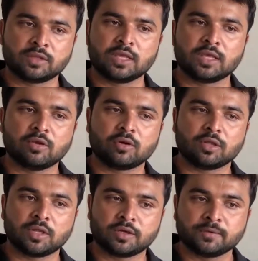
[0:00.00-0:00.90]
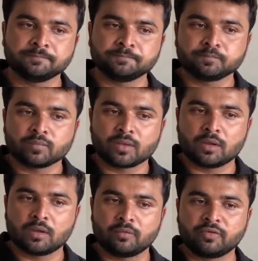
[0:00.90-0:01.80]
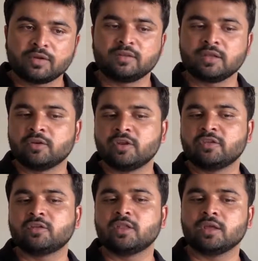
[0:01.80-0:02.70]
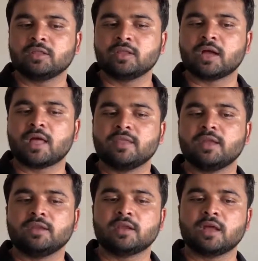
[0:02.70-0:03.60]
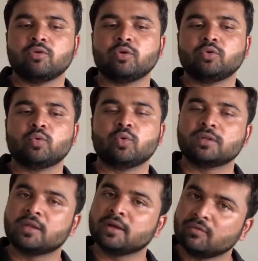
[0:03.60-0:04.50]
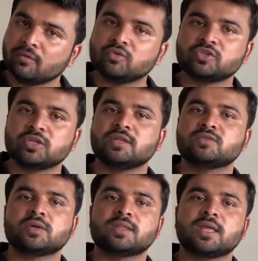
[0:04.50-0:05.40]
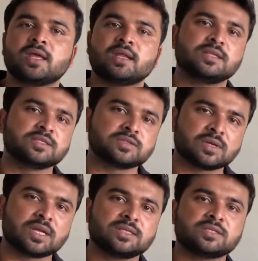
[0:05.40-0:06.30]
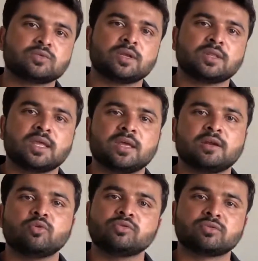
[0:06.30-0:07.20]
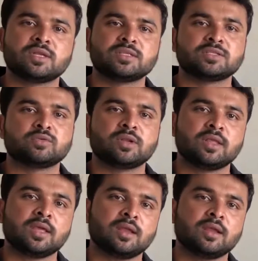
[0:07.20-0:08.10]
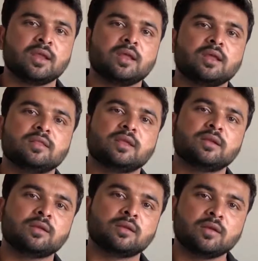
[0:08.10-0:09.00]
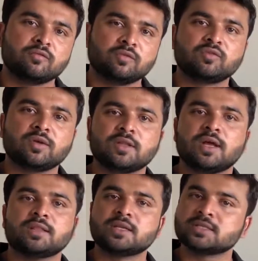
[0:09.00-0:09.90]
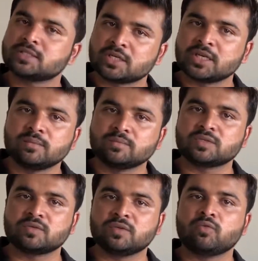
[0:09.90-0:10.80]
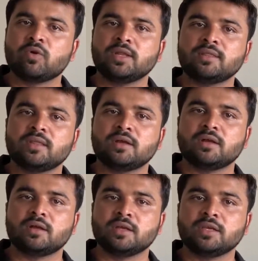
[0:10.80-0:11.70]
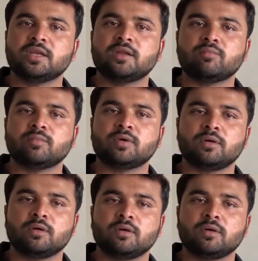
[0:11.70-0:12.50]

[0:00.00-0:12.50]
thinking or other fields enriched in the Gandhian era, you have to quote the revolutionaries were there, then Swarajists were there, no Swarajists were there, then which were the other streams involved in the Indian